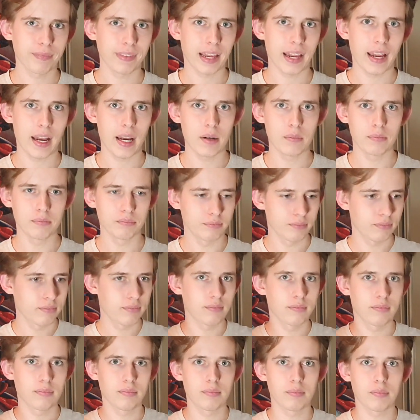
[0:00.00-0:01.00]
Uh,
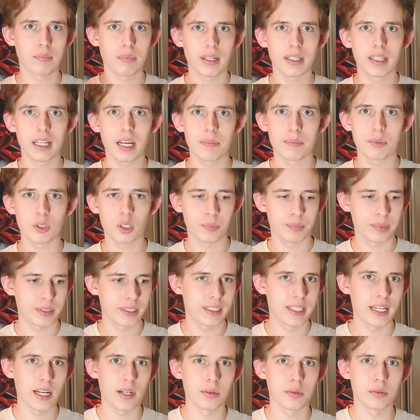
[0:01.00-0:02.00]
my laptop is
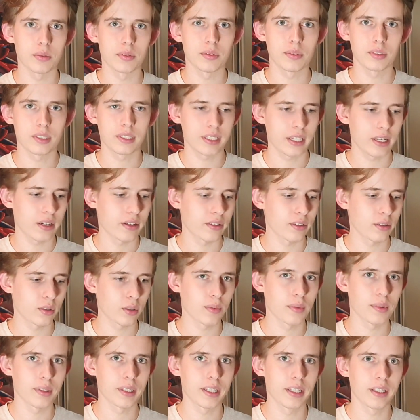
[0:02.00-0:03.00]
downstairs
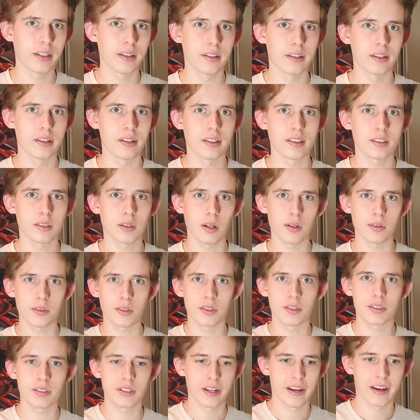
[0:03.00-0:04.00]
over here, so I'll
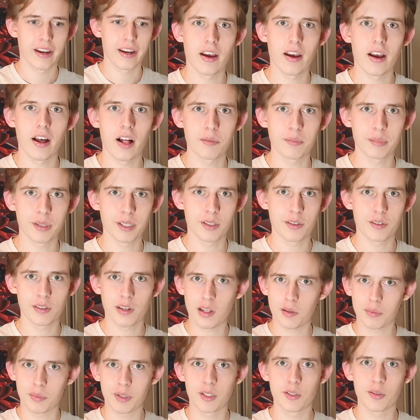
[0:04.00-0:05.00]
just, I'll meet,
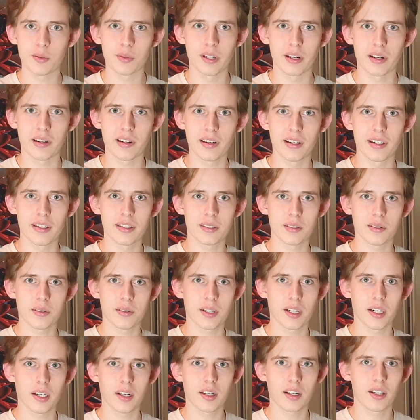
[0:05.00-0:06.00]
I'll meet you there guys, all
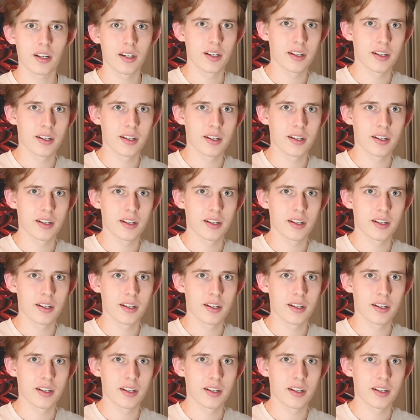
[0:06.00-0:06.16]
right?